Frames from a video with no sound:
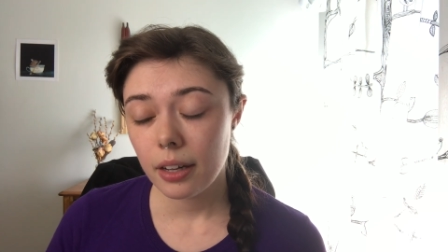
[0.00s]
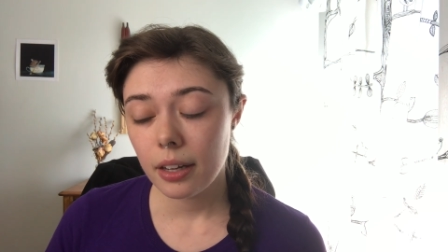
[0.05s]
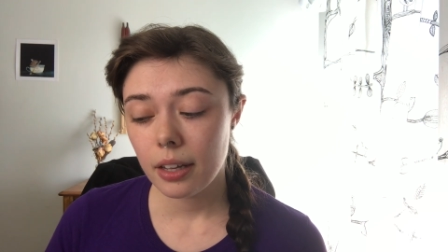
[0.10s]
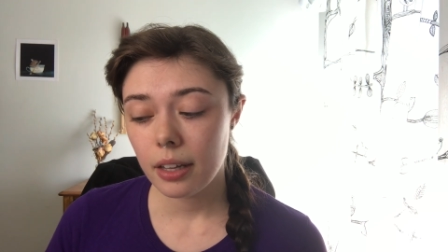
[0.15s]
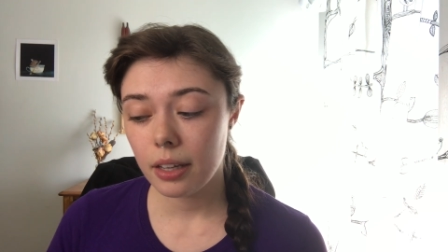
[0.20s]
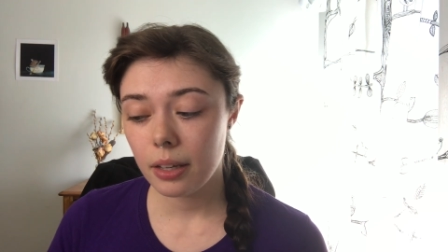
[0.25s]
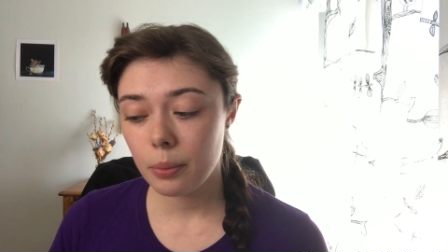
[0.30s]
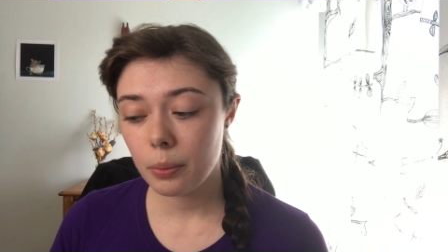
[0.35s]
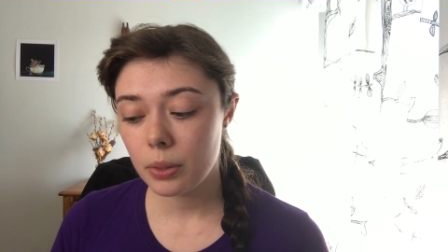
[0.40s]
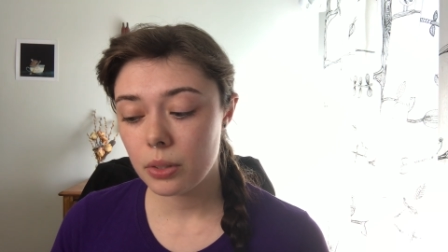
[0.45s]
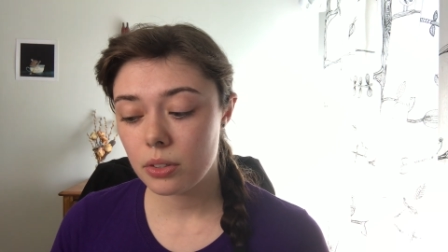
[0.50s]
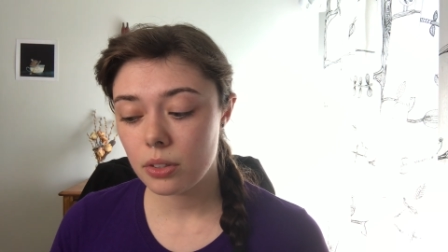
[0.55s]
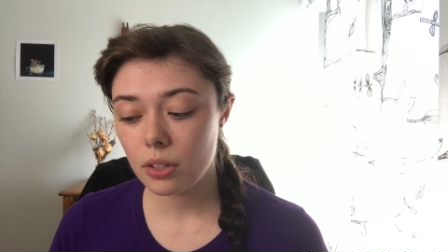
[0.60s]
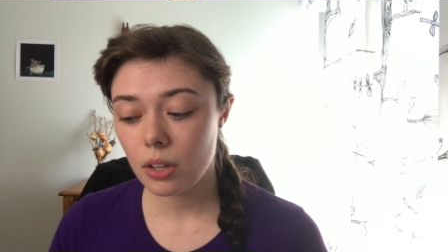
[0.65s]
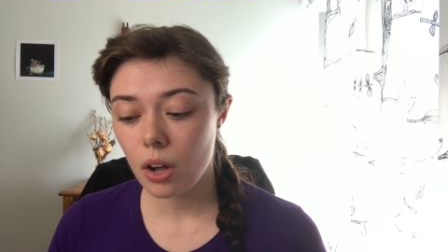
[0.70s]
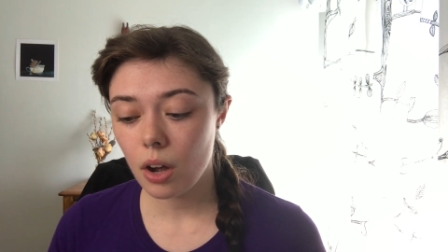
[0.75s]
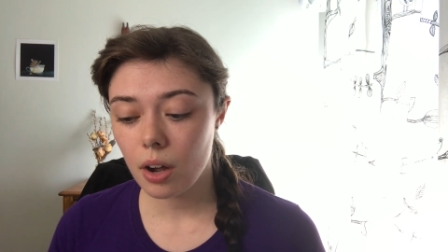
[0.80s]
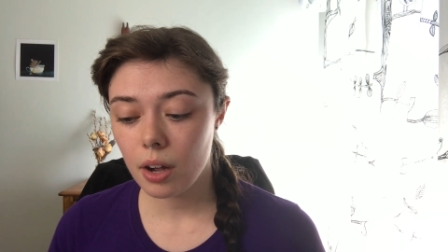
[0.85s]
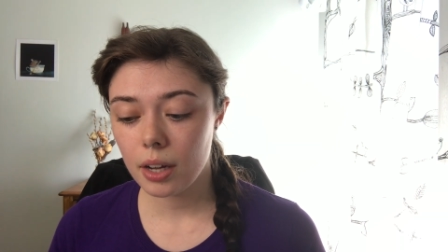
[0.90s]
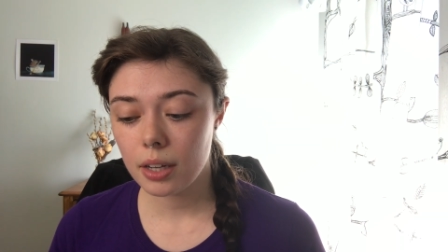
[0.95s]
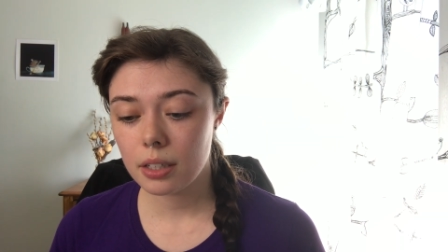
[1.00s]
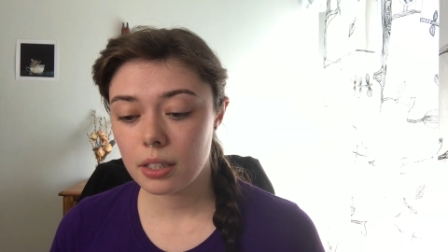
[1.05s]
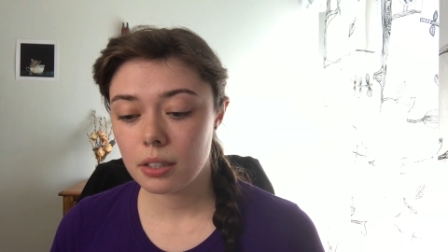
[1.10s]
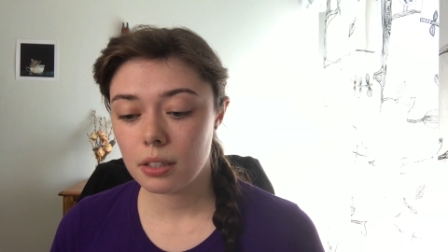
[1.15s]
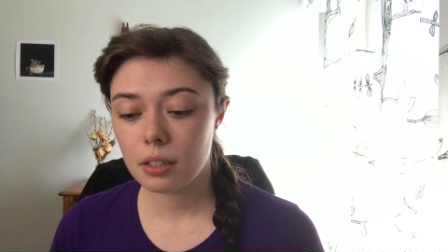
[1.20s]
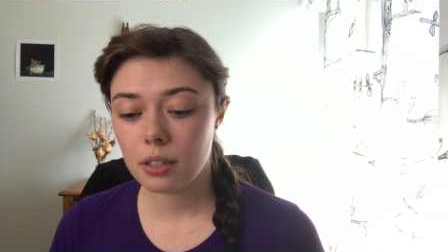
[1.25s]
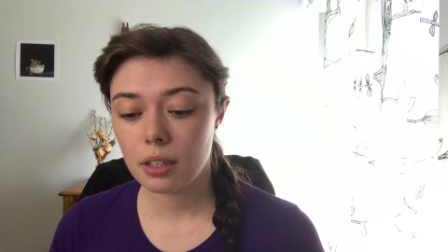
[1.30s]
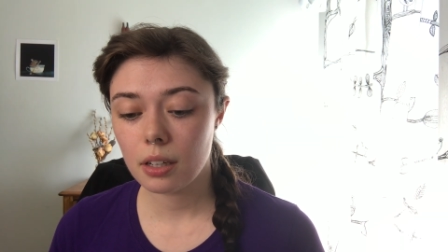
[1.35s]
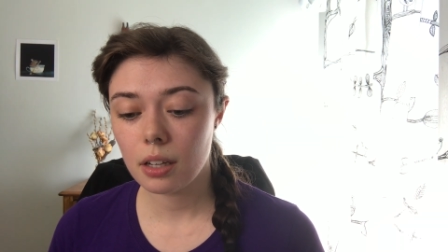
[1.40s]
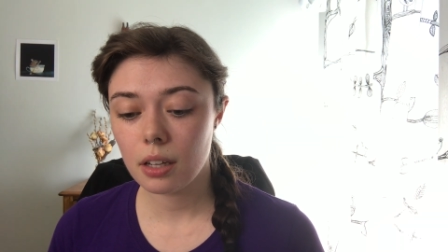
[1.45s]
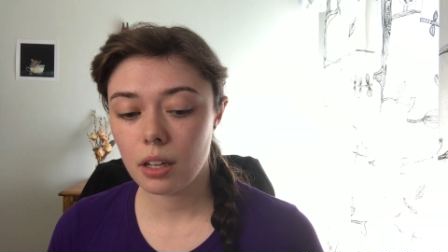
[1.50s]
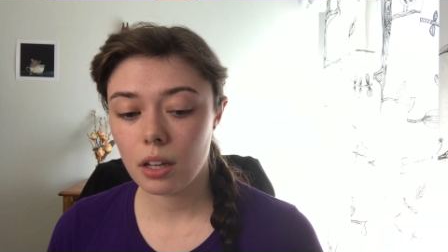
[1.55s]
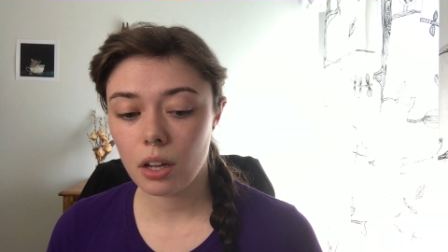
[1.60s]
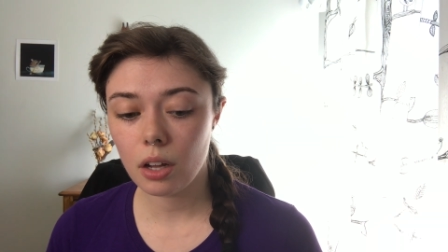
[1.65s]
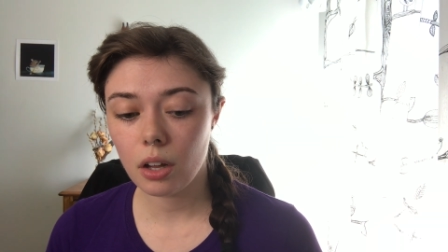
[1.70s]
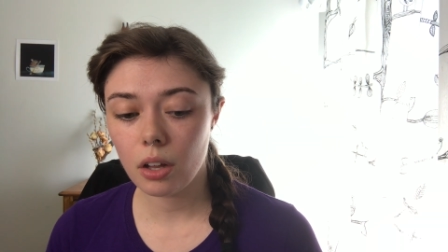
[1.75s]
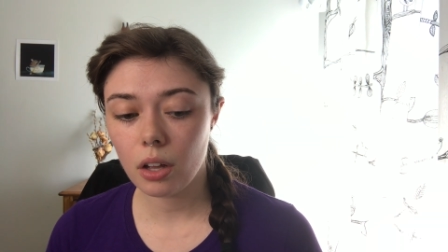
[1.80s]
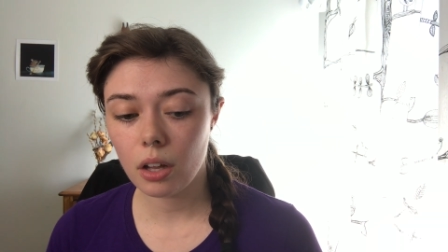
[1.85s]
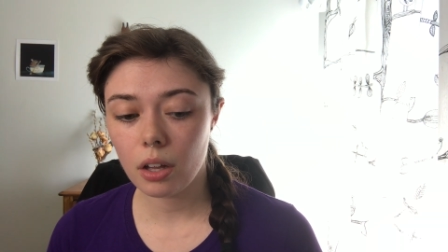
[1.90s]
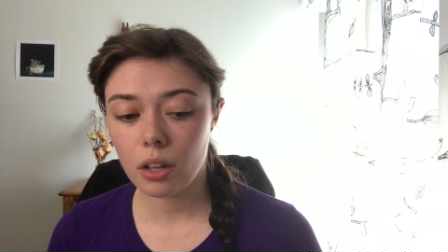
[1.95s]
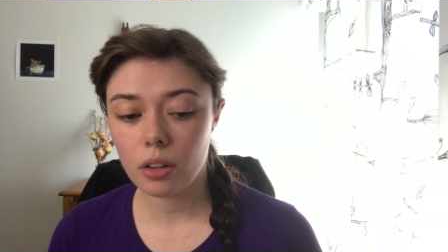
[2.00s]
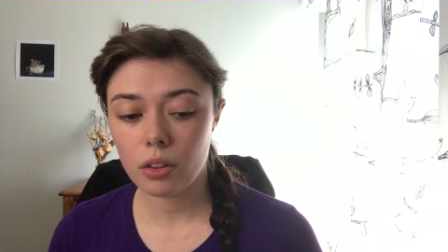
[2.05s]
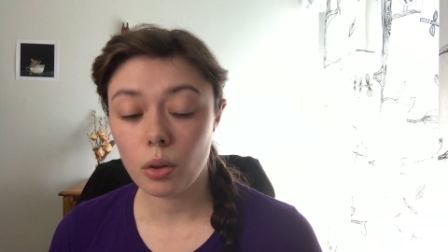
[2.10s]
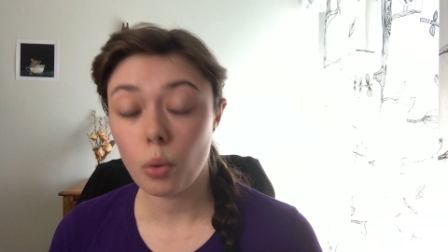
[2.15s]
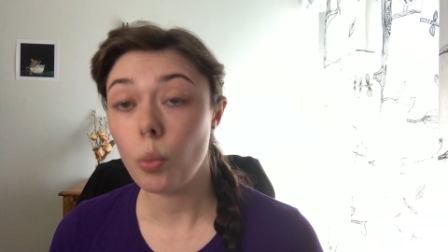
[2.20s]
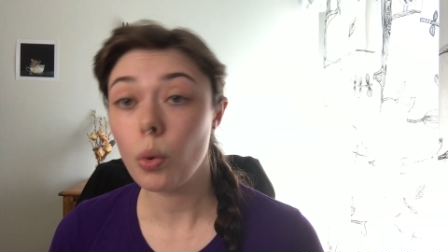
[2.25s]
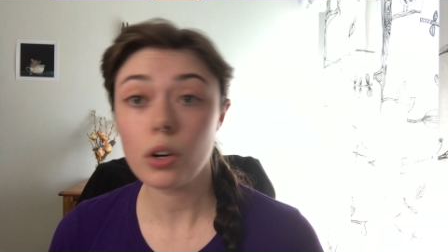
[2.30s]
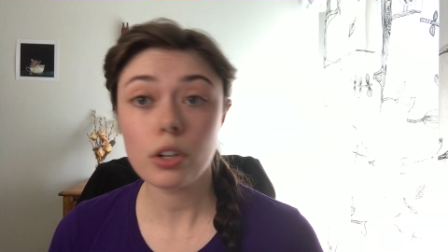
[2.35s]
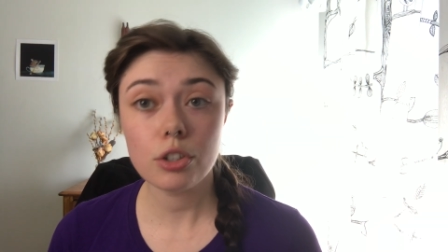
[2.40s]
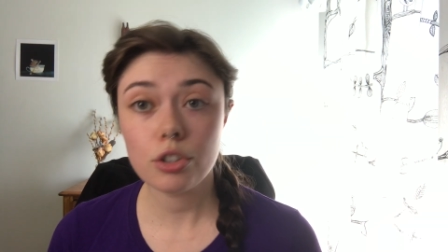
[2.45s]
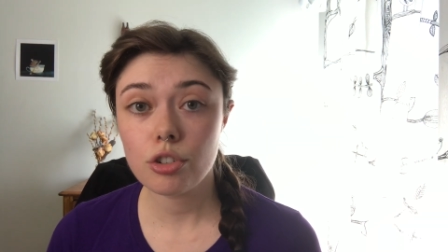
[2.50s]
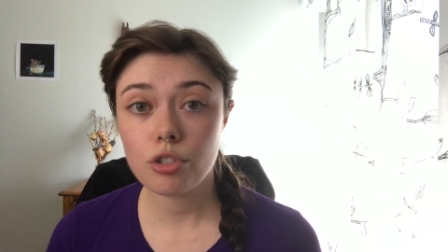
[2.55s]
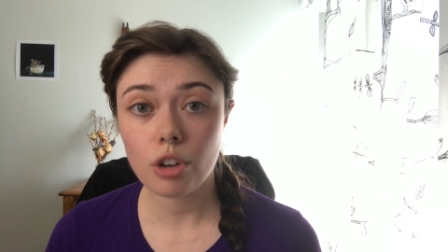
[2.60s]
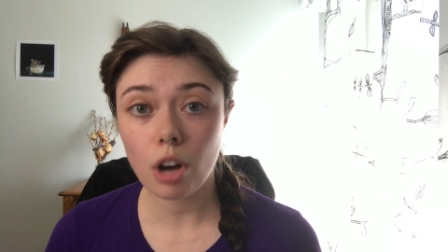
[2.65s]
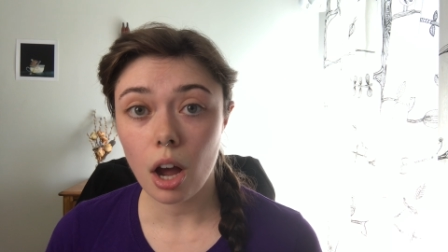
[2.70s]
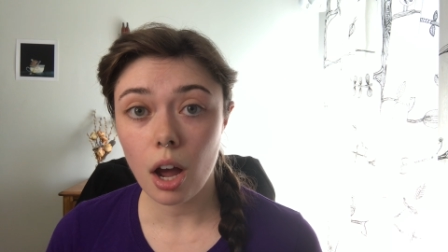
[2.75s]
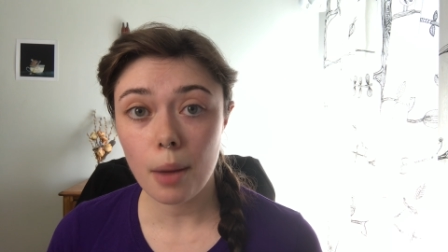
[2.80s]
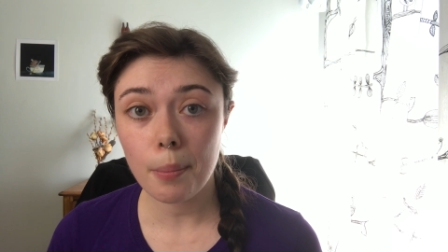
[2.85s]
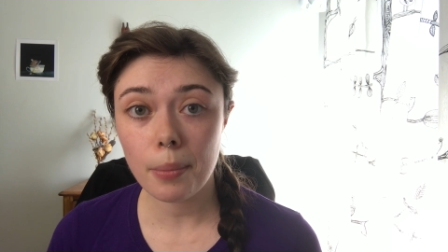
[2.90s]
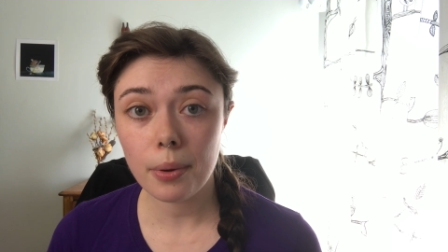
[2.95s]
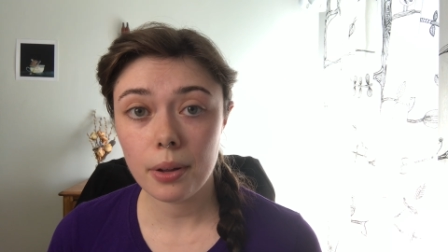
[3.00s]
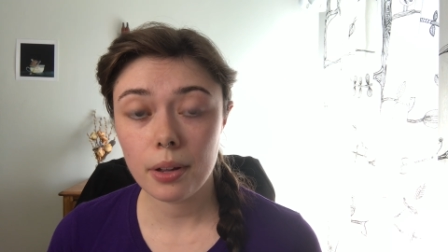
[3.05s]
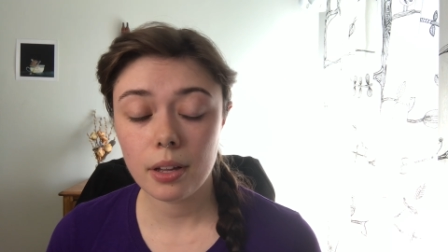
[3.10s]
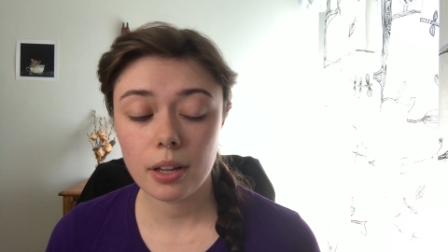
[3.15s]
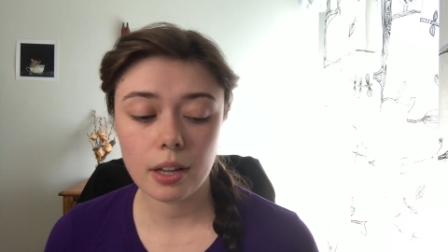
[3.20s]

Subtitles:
It was not the worst job,